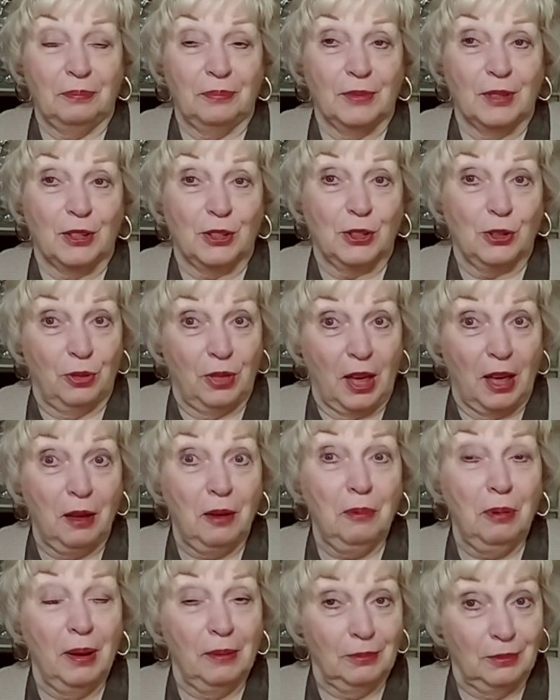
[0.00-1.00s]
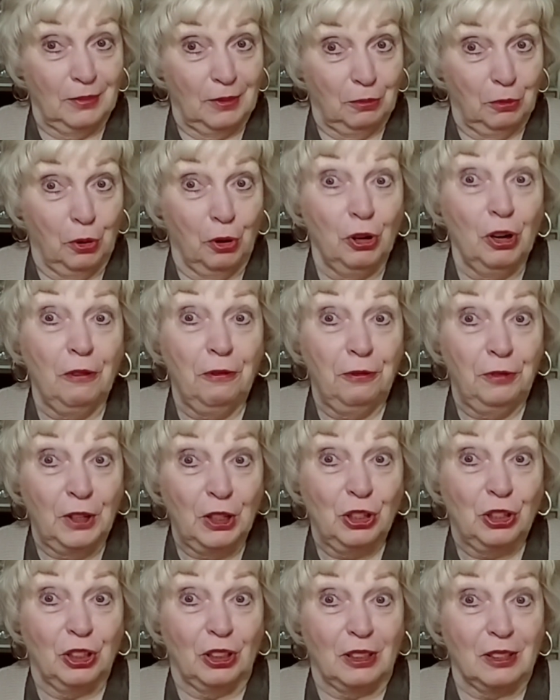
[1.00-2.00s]
So they were
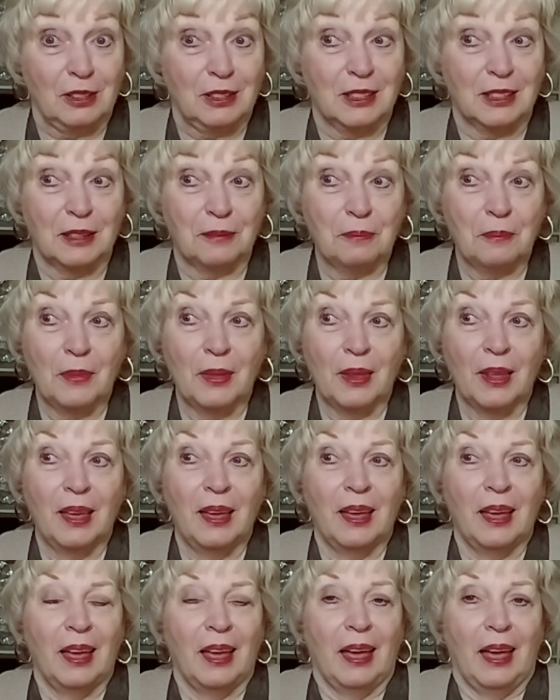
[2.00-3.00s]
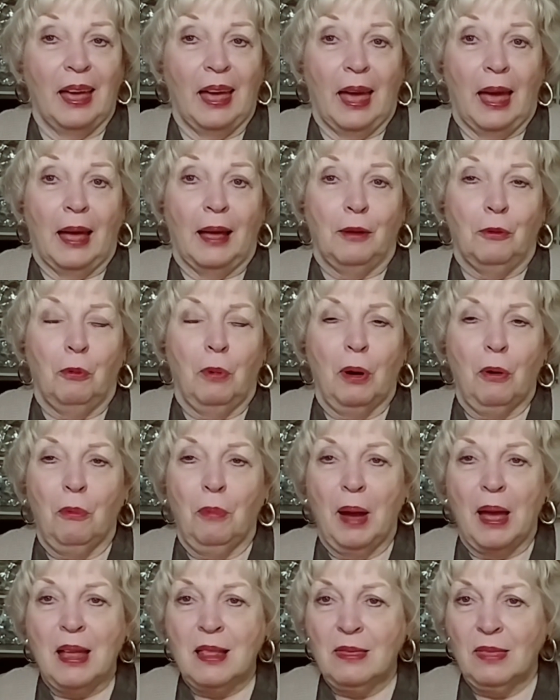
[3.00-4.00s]
officials. Well,
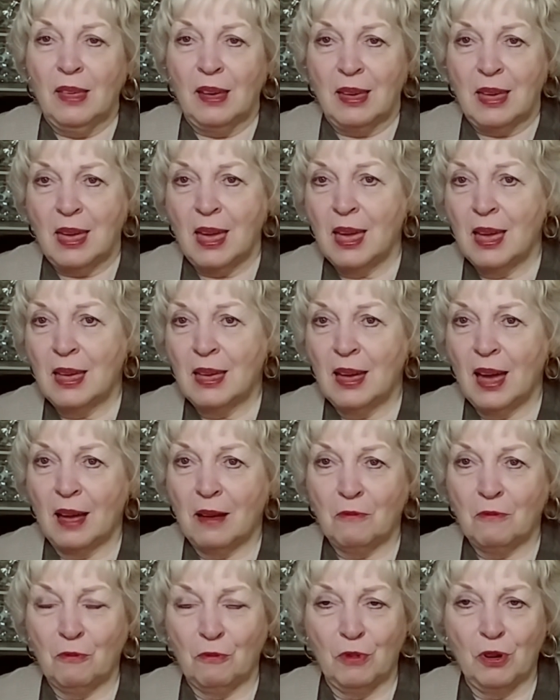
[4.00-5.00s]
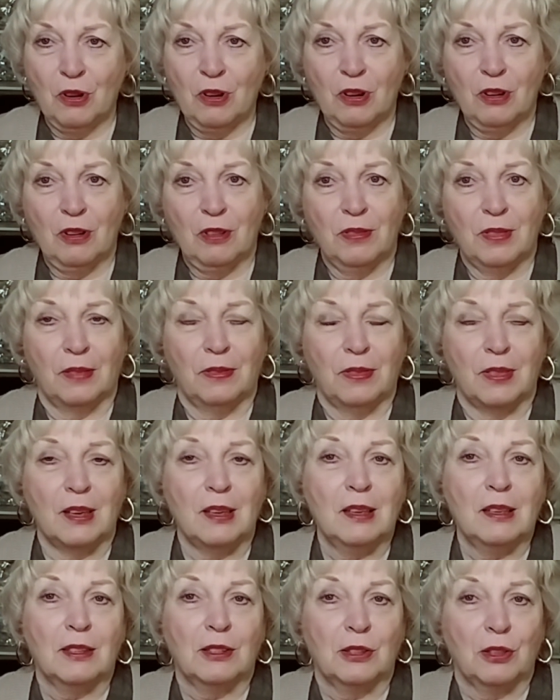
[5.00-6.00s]
when the king got word that
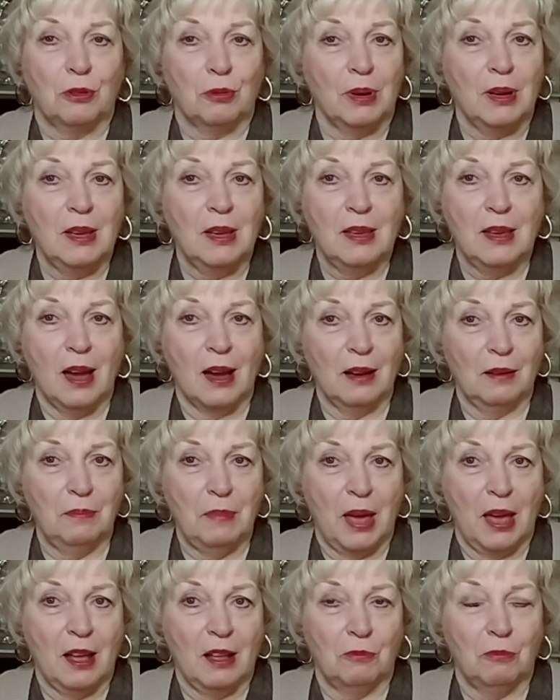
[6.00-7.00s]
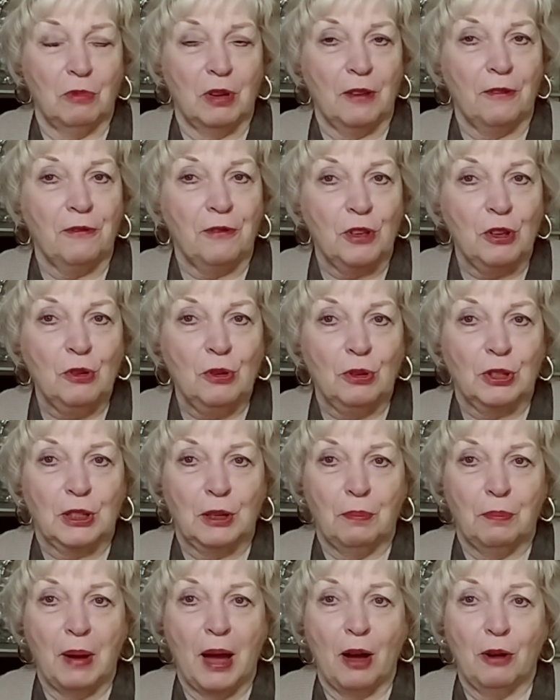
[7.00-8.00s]
these 3 young men refused
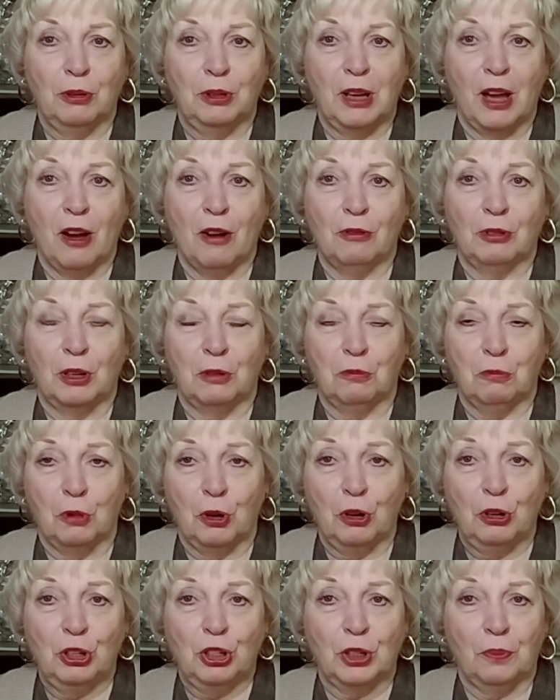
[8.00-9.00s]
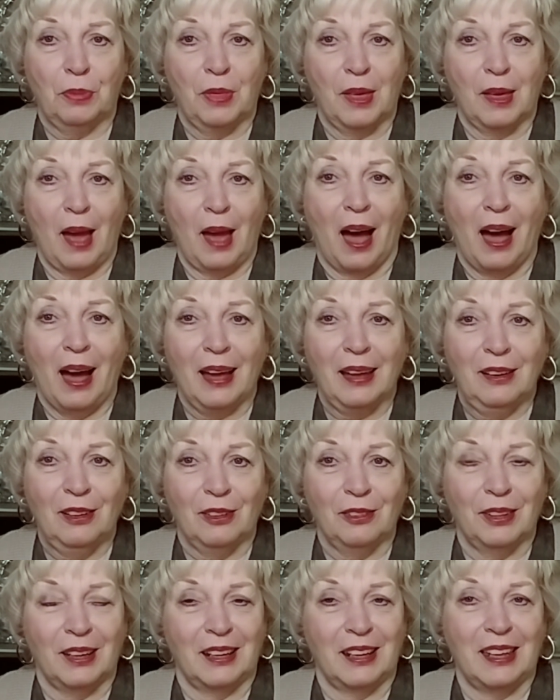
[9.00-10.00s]
to bow down and worship the idol
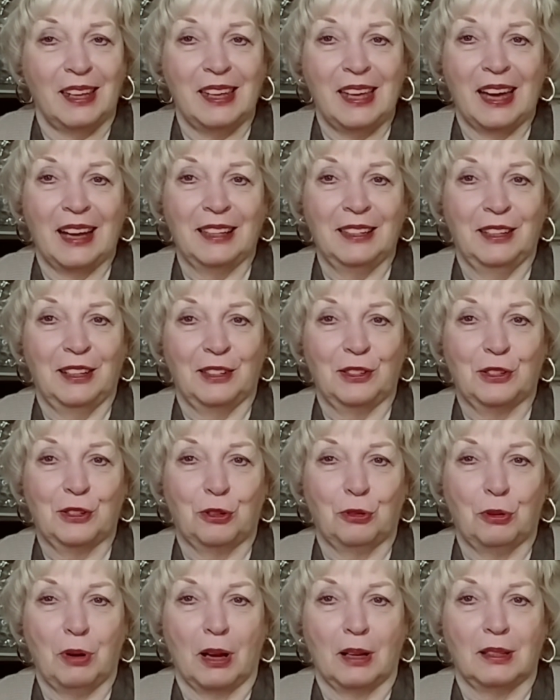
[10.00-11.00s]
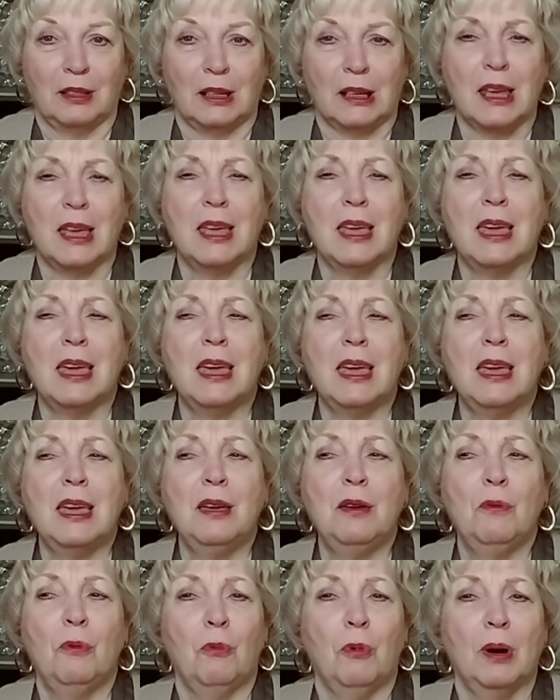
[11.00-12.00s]
that he had constructed,
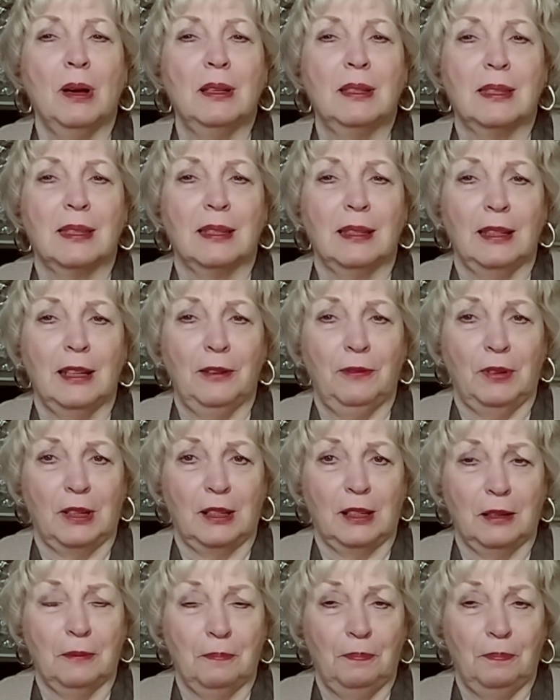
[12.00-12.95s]
he was livid.